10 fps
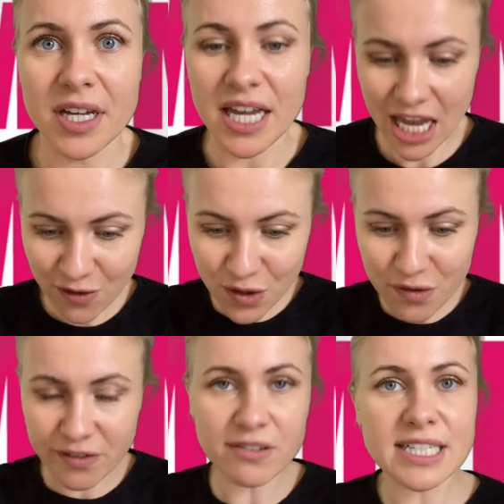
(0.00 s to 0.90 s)
If you
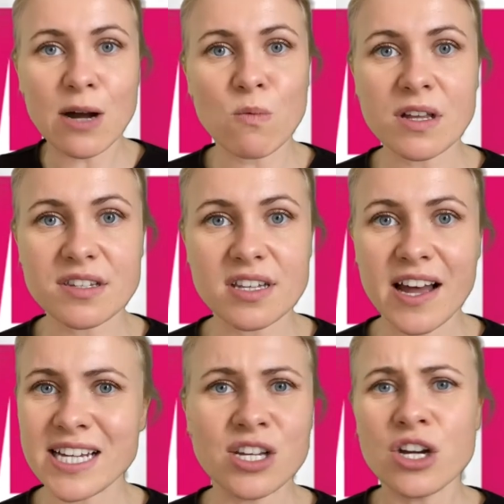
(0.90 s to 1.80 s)
filled out one
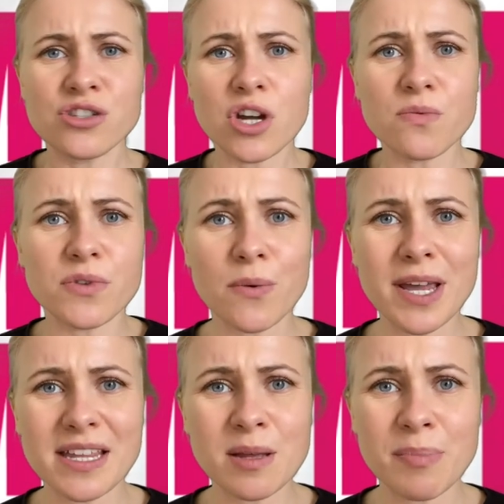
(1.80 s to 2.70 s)
side, don't throw it
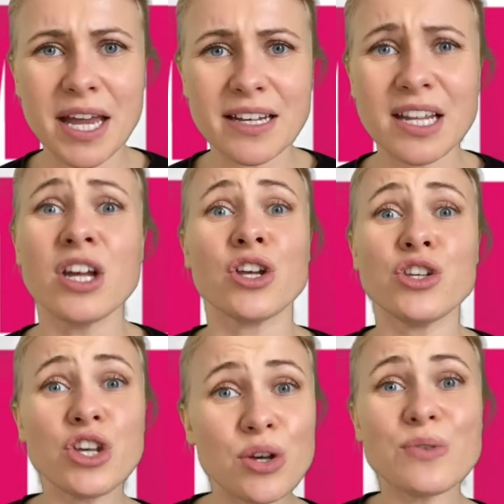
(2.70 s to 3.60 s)
in the bin,
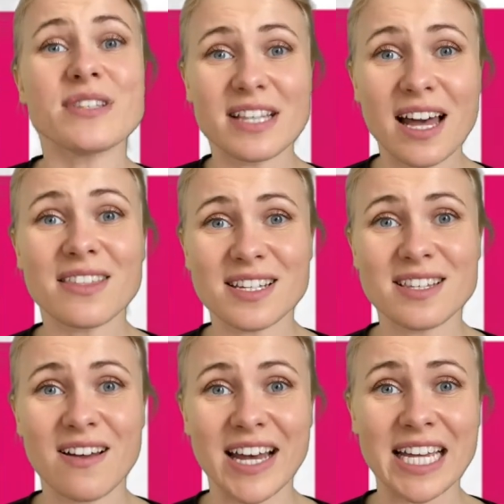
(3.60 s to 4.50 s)
use the other
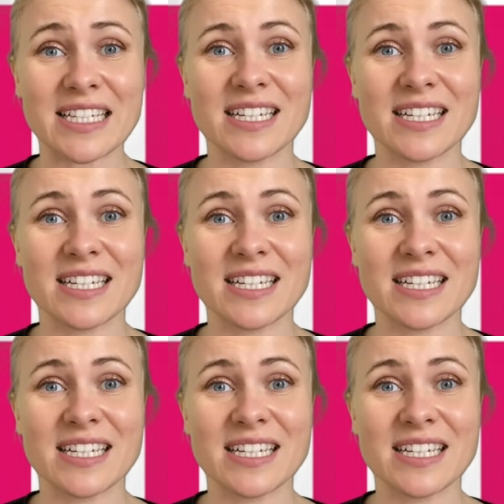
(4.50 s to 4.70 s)
side.